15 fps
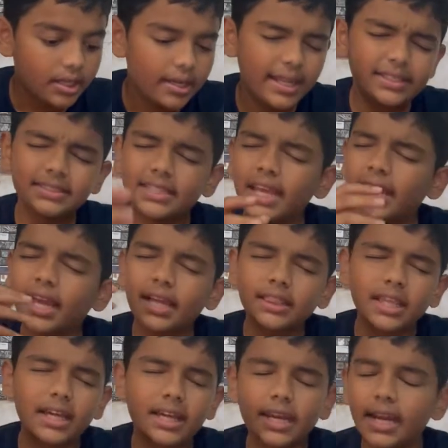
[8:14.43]
let's take
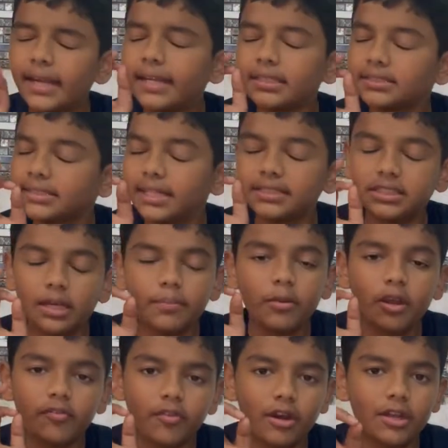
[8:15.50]
the greatest example
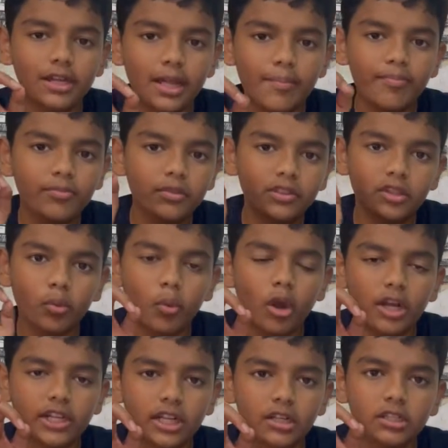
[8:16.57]
of all time, the
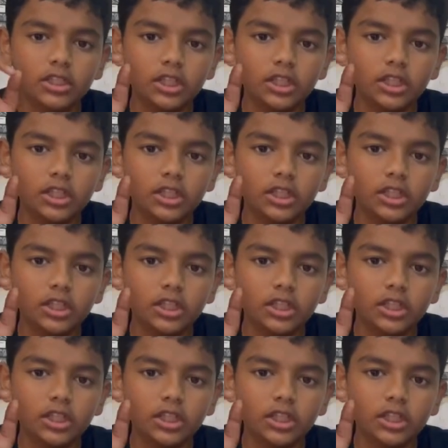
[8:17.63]
water.